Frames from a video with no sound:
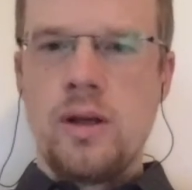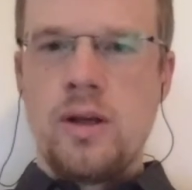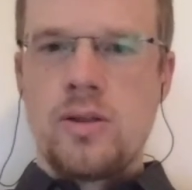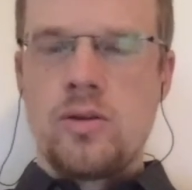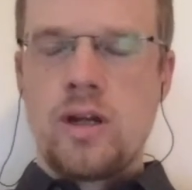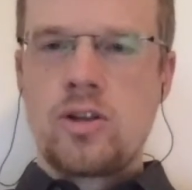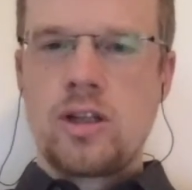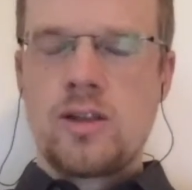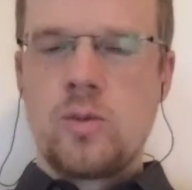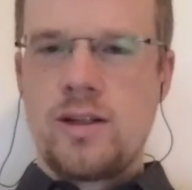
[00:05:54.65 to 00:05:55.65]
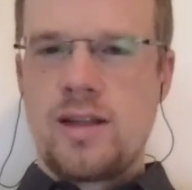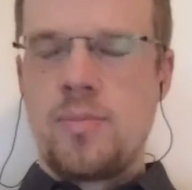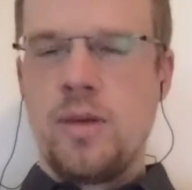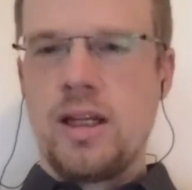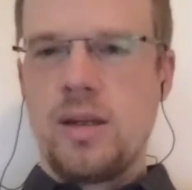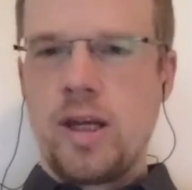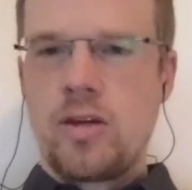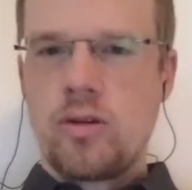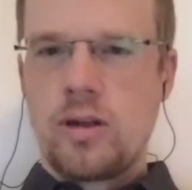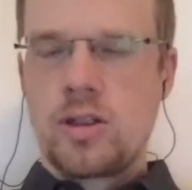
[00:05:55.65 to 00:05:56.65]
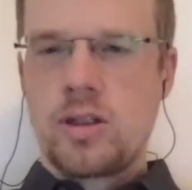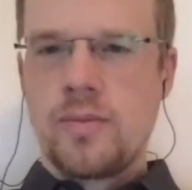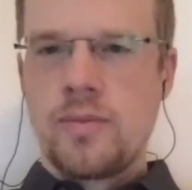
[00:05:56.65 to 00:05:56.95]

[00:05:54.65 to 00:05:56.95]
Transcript: So not just what is happening in the petri dish,